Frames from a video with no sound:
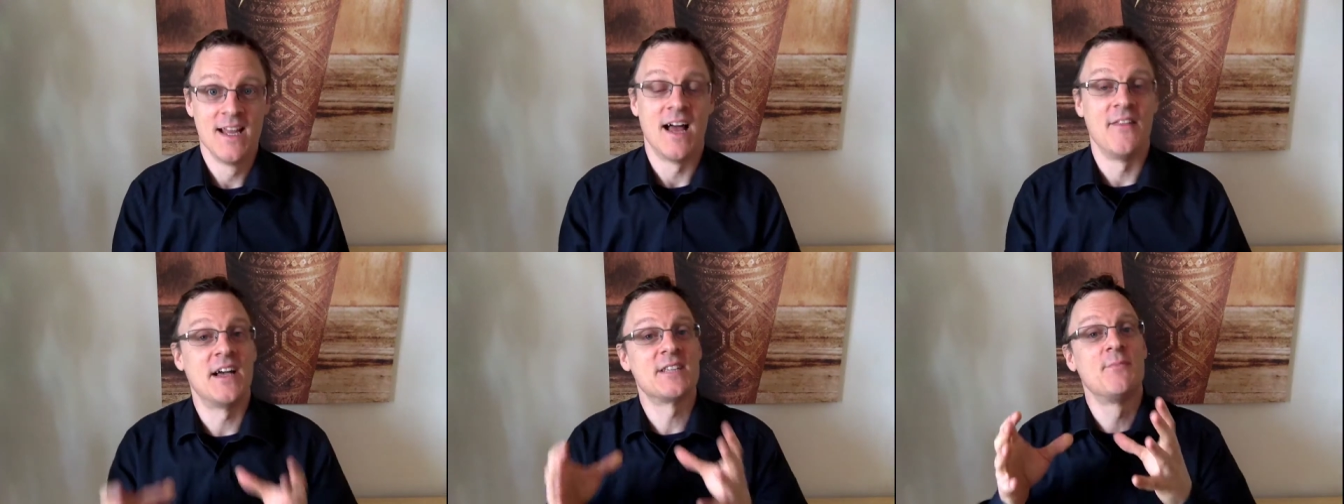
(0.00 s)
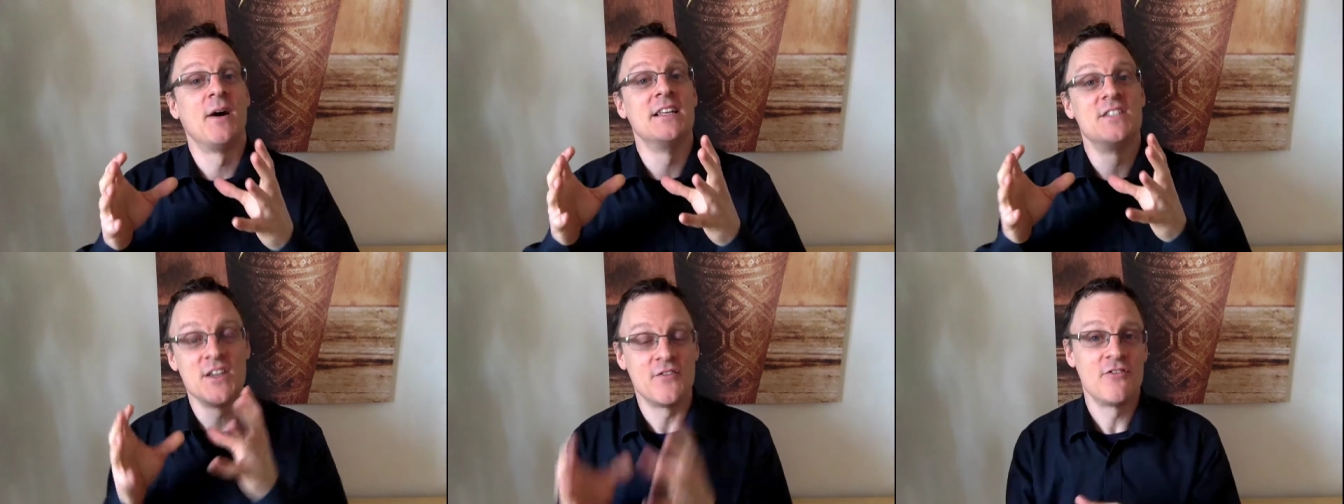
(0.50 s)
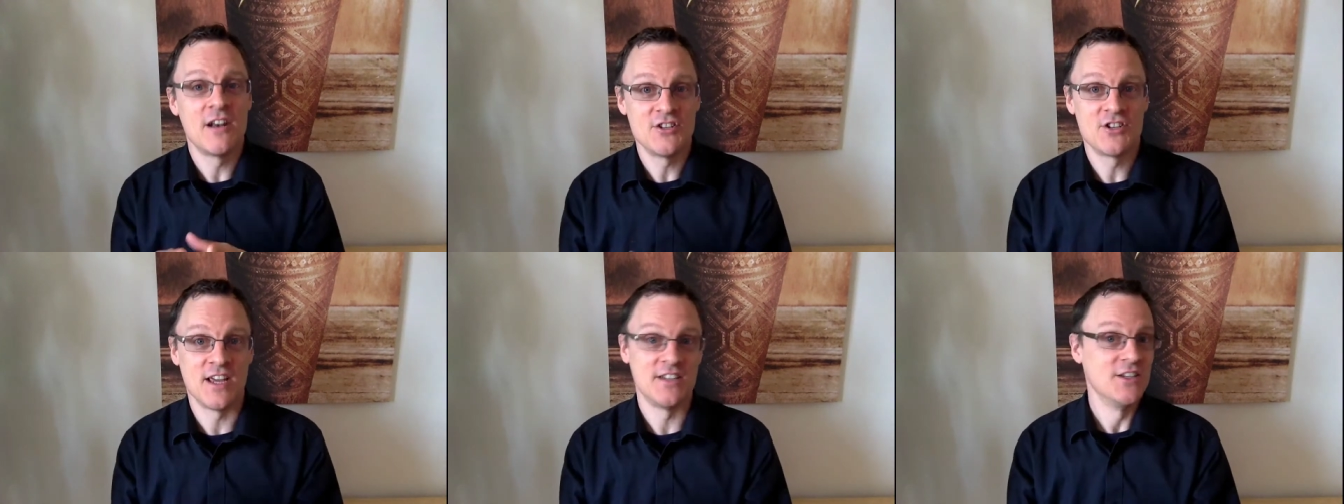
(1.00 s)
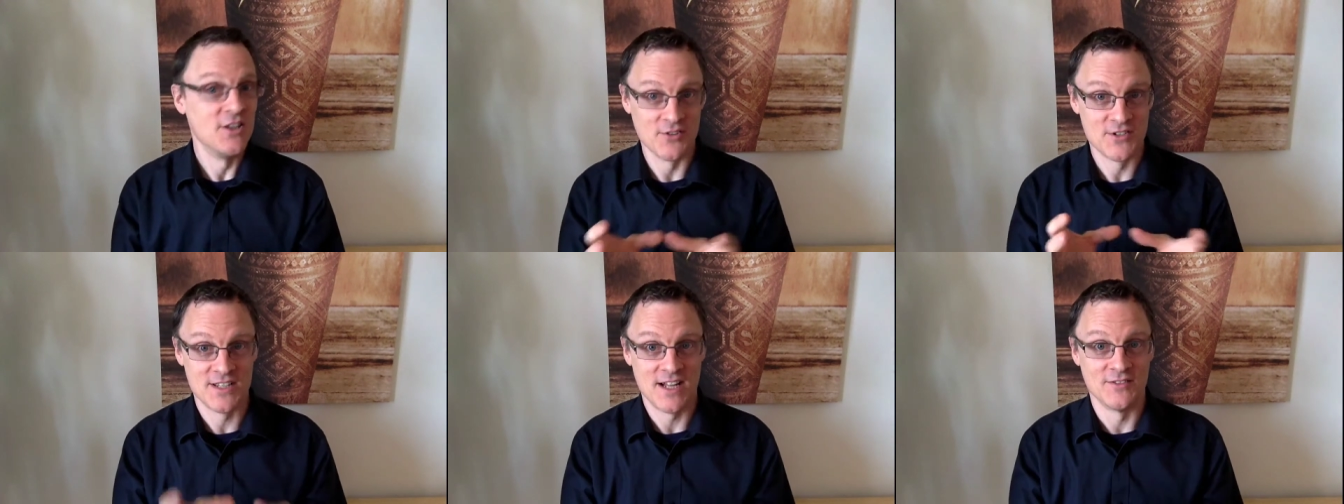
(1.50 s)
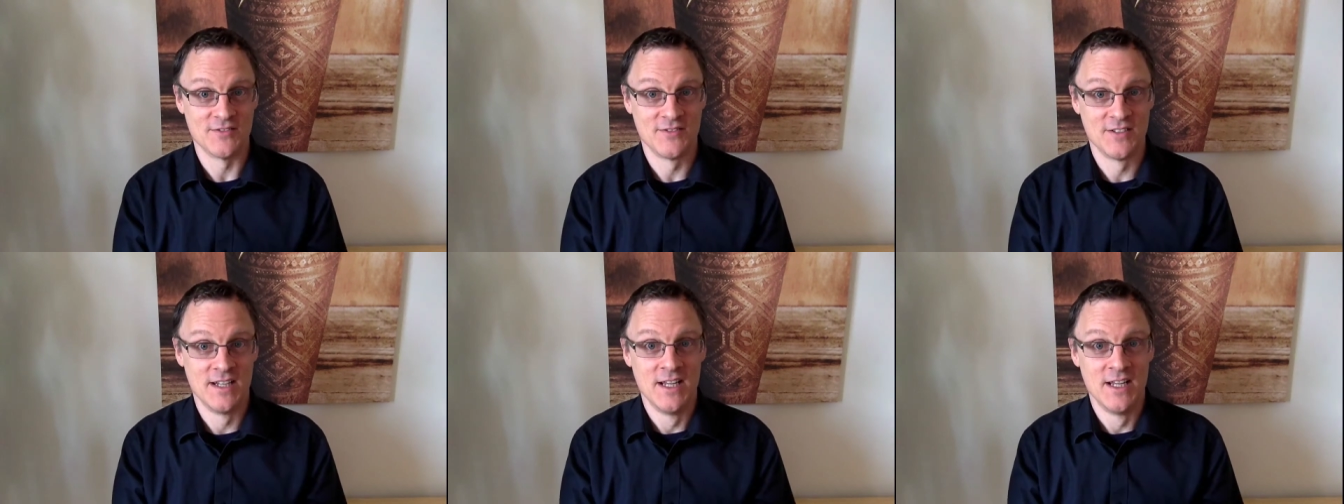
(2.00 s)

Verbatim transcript: And that's by differentiating yourself.